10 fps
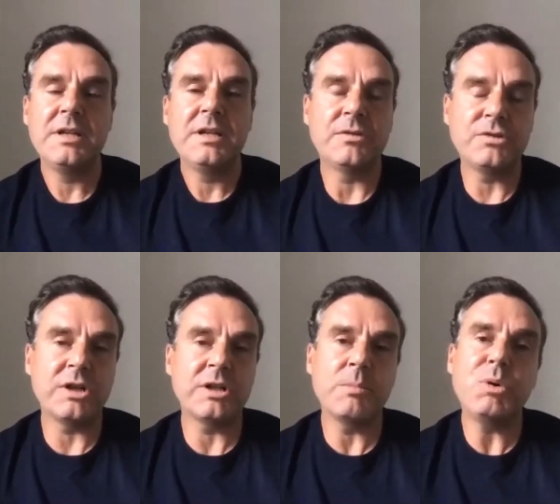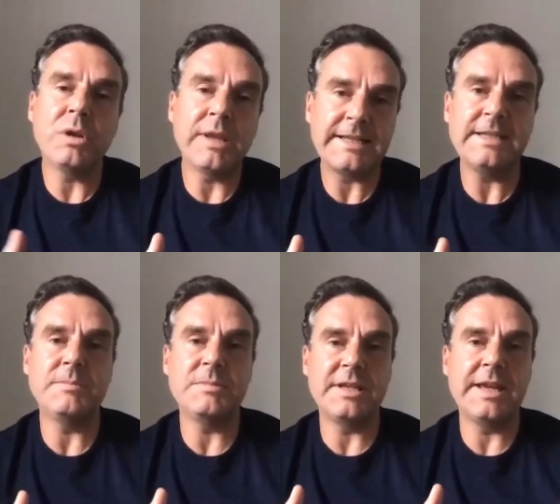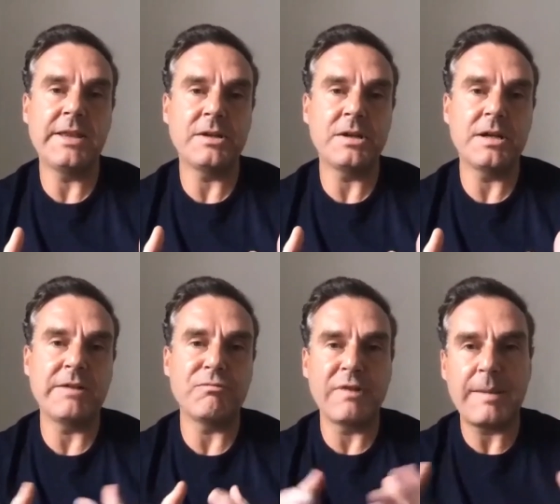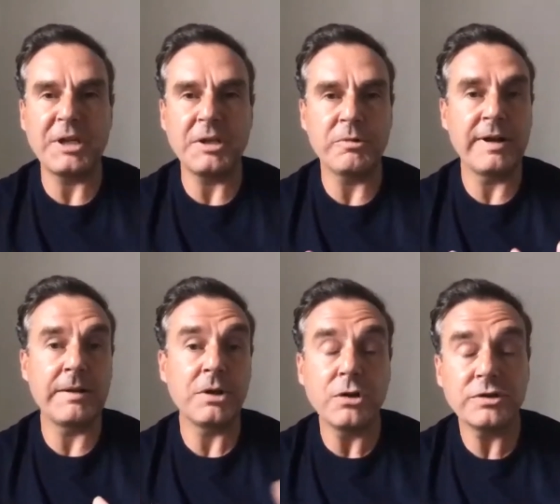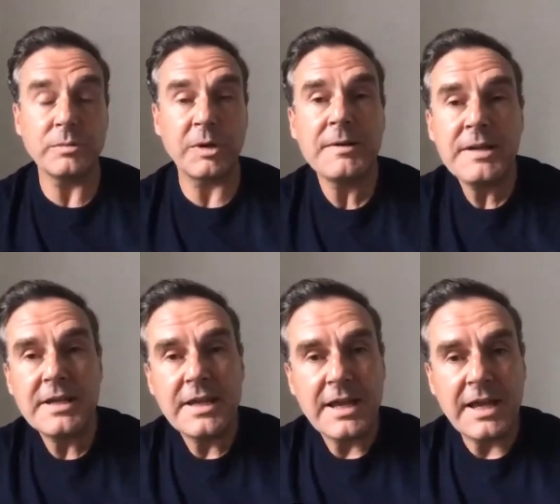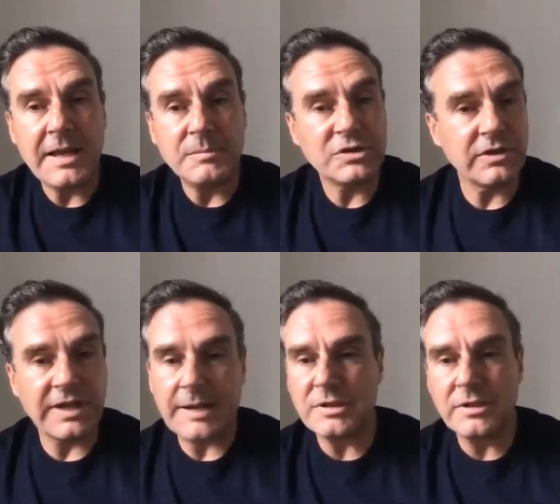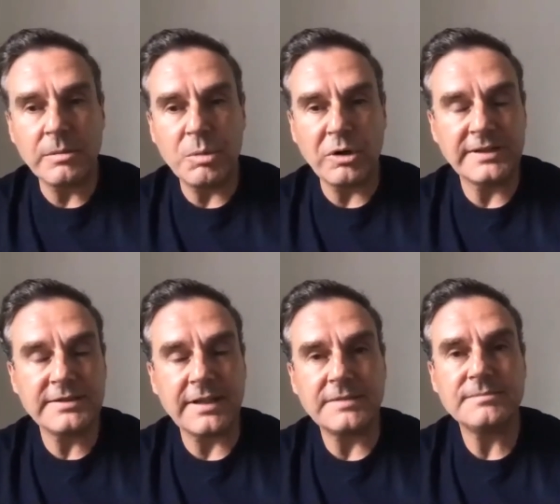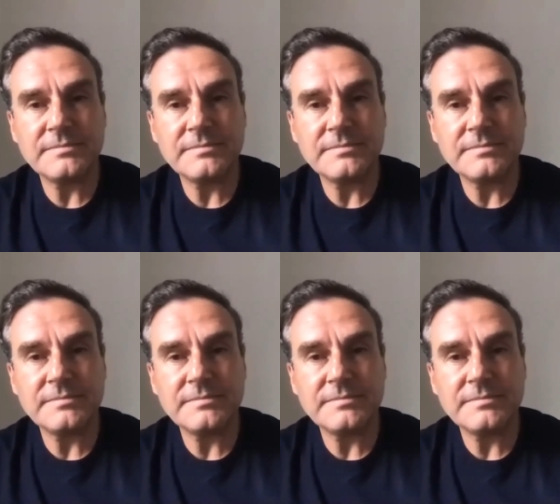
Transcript: of starting to pull that team together and wrapping them around the customer um, so they absolutely bought into that